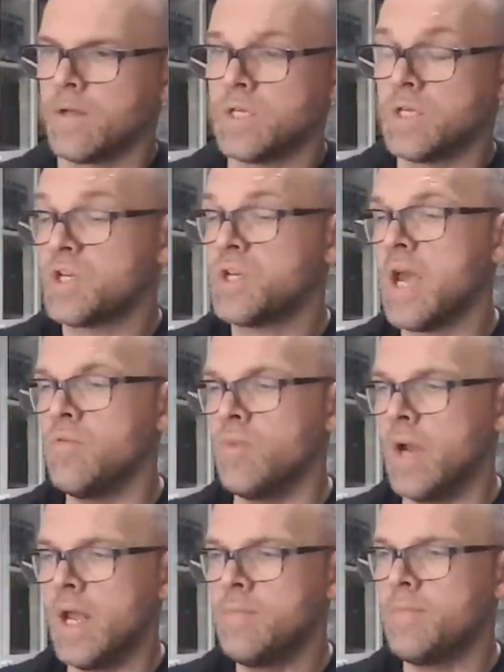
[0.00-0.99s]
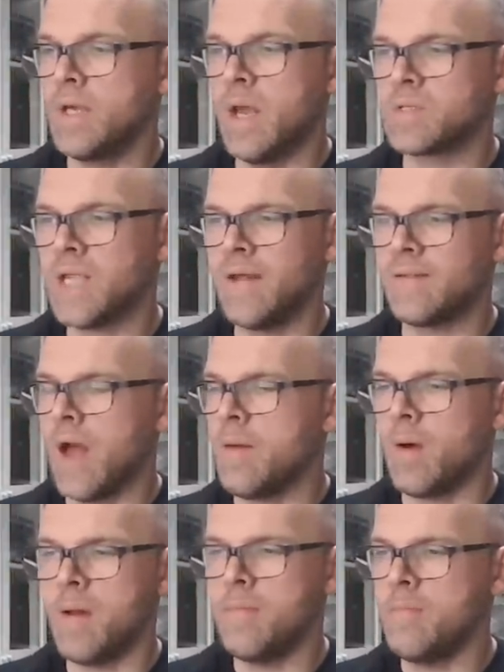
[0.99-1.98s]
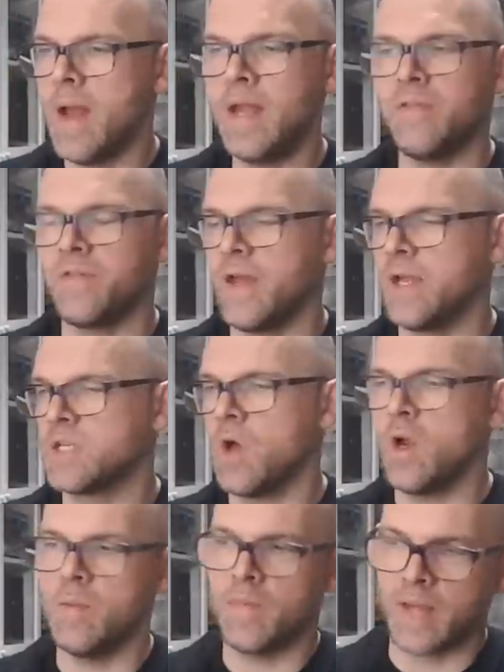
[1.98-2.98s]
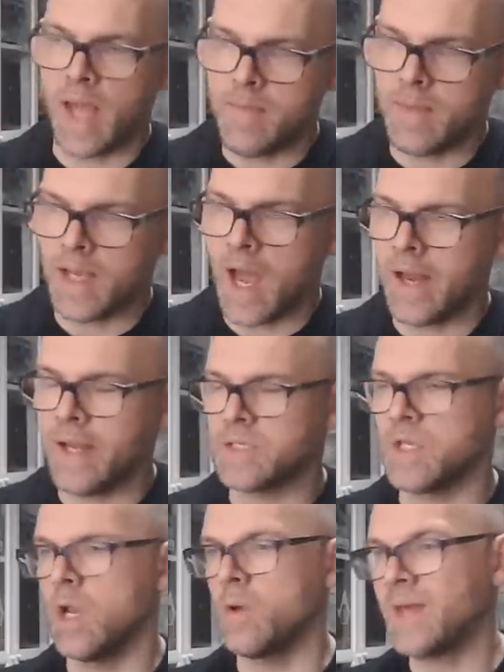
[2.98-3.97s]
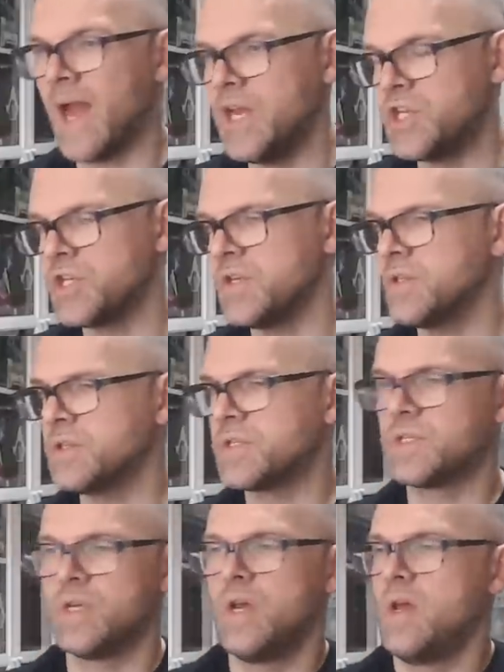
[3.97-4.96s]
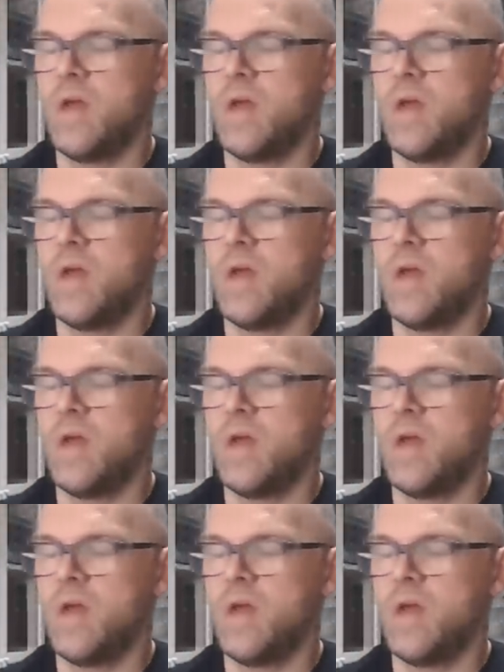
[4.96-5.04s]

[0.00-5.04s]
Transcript: So it's a shame really, but yeah, it was let down by many things, not only the game mechanics, the locations,